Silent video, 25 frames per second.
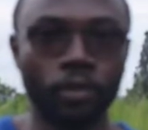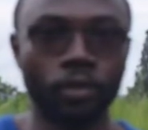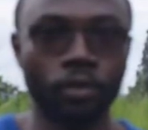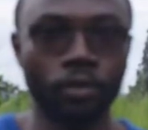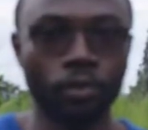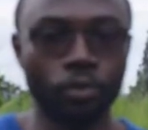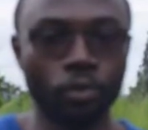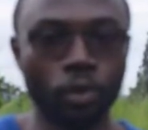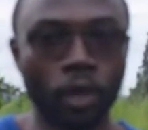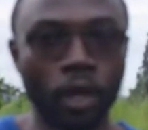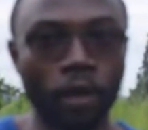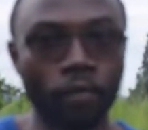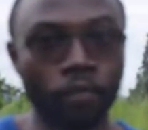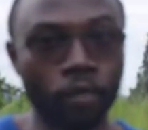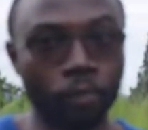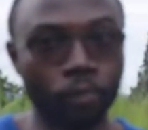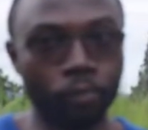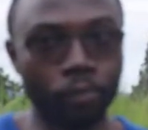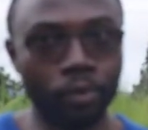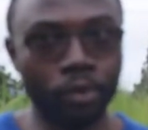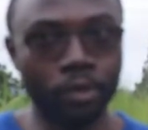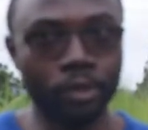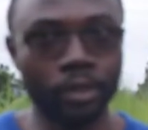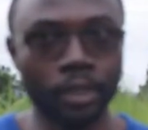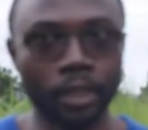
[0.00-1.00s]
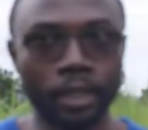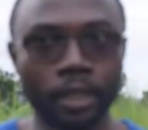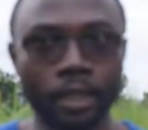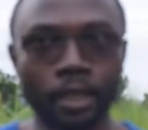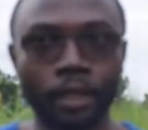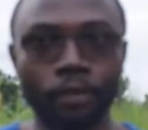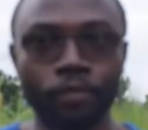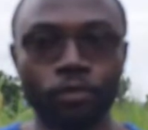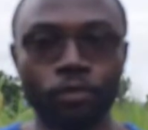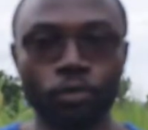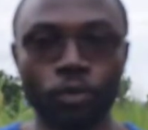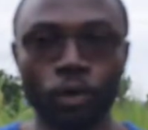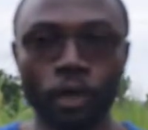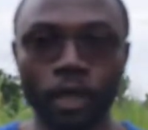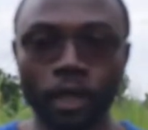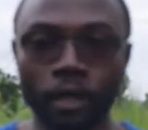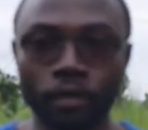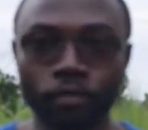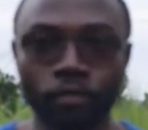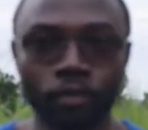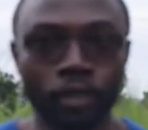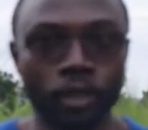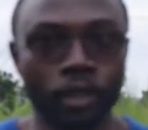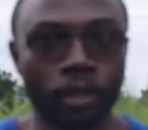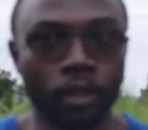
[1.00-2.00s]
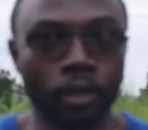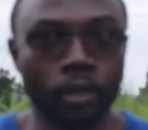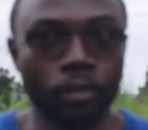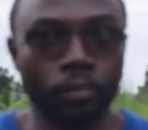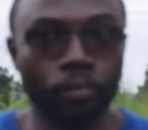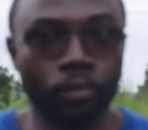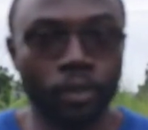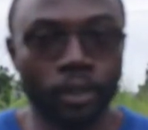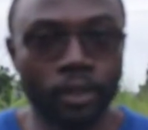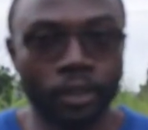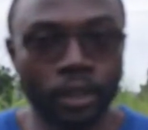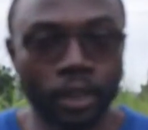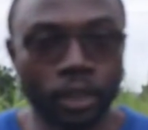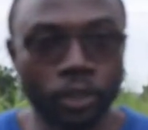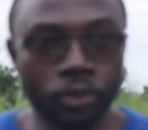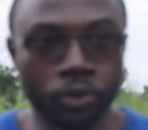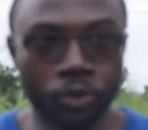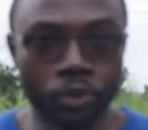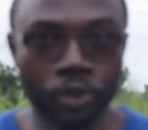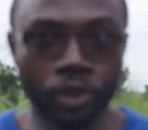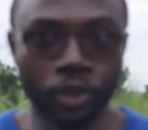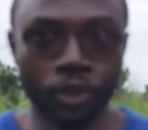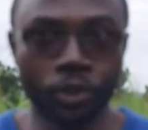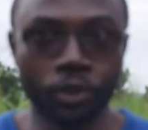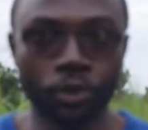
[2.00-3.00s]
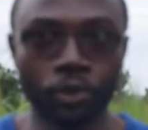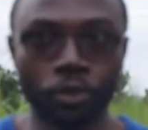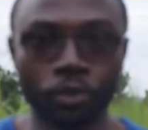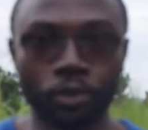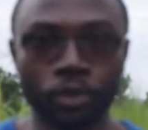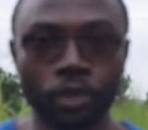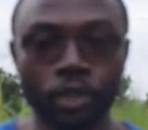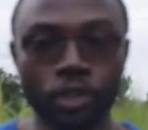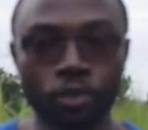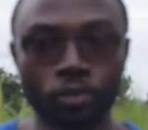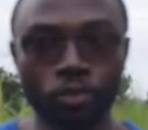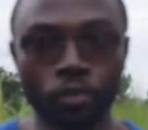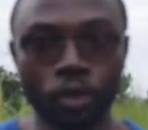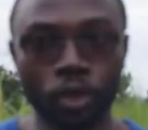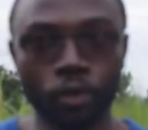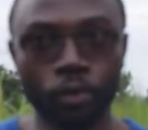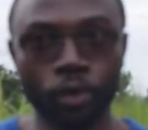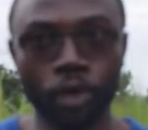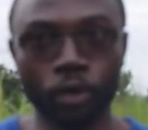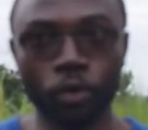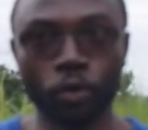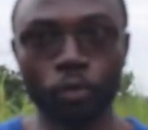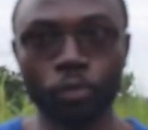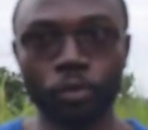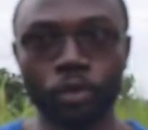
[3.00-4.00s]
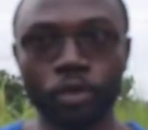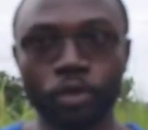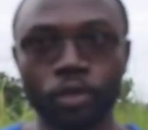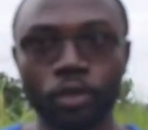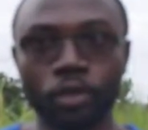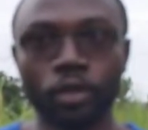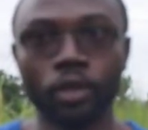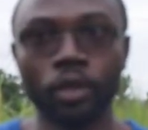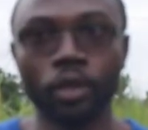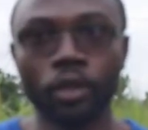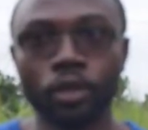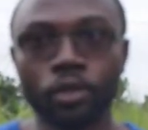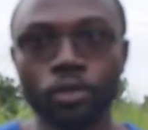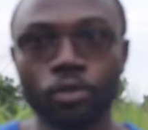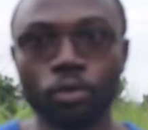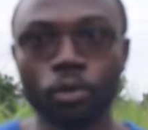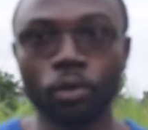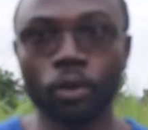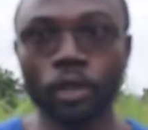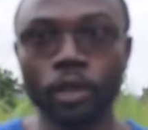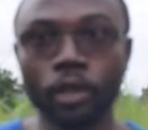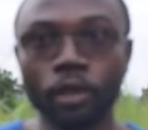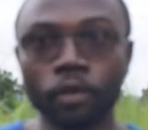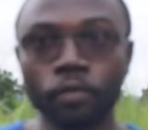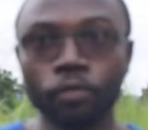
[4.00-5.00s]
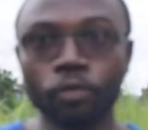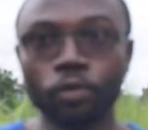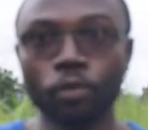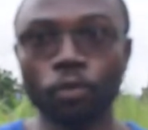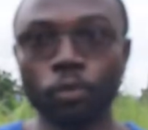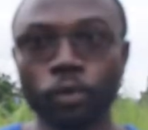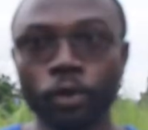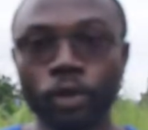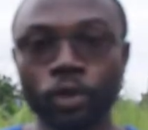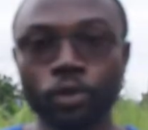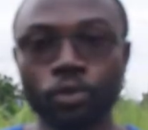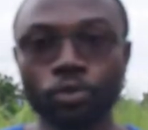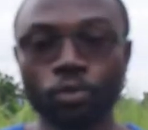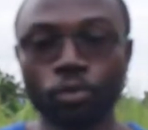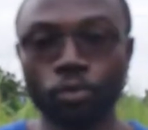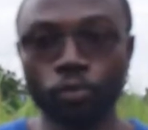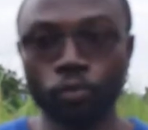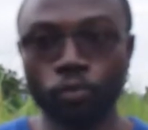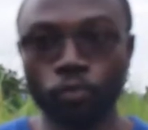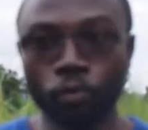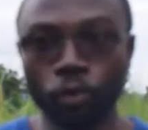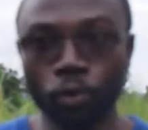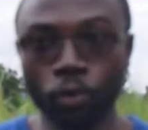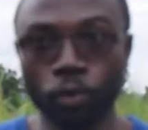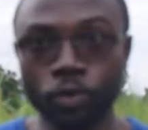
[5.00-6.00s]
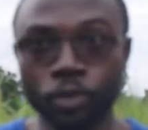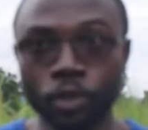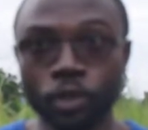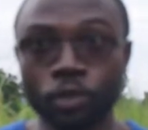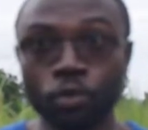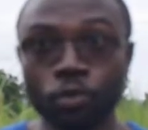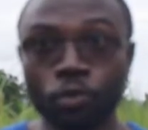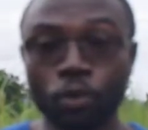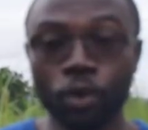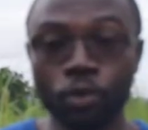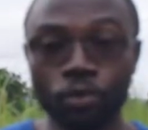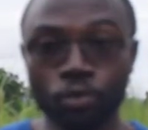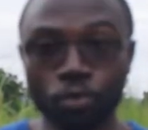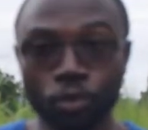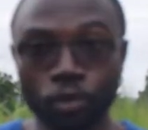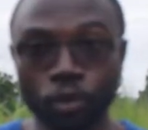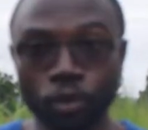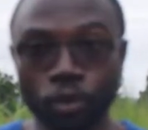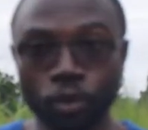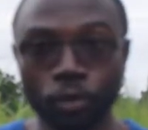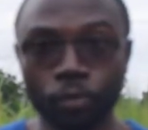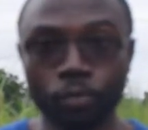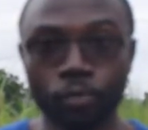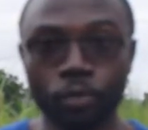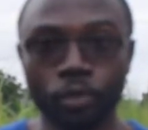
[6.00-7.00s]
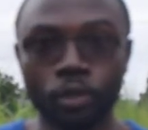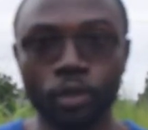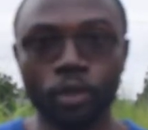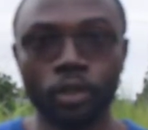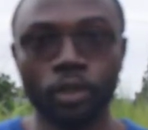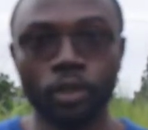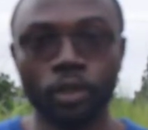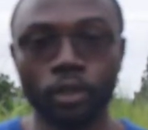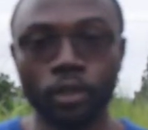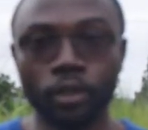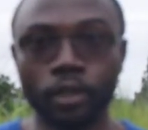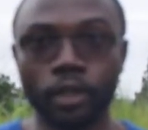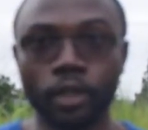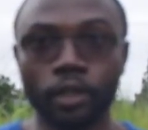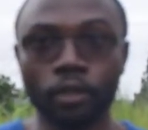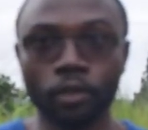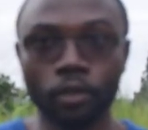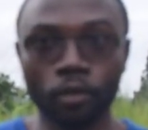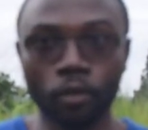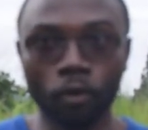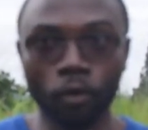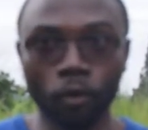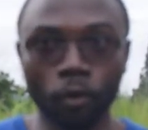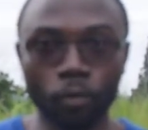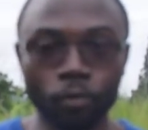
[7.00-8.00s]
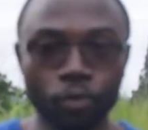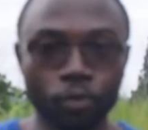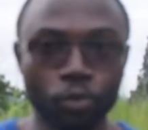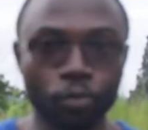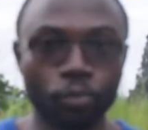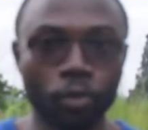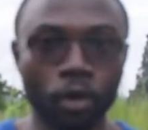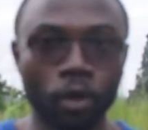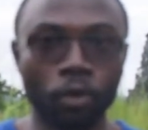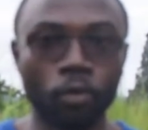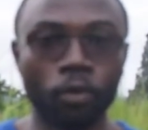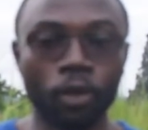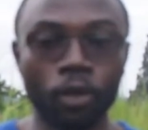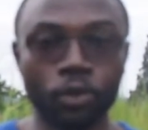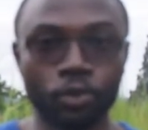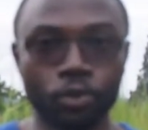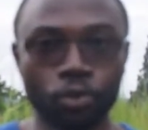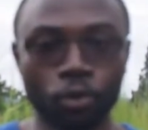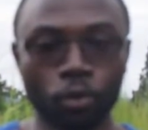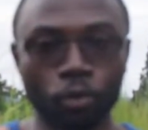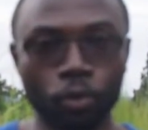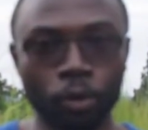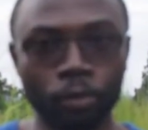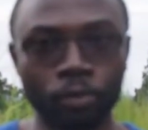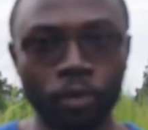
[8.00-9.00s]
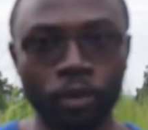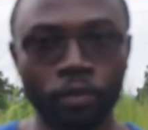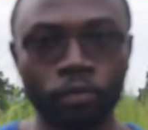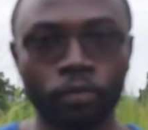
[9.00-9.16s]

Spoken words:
to have a better life, to have better education. That's why we are coming here. So if you're willing to volunteer, if you want to help, then come to Bangwa, join WEBDEV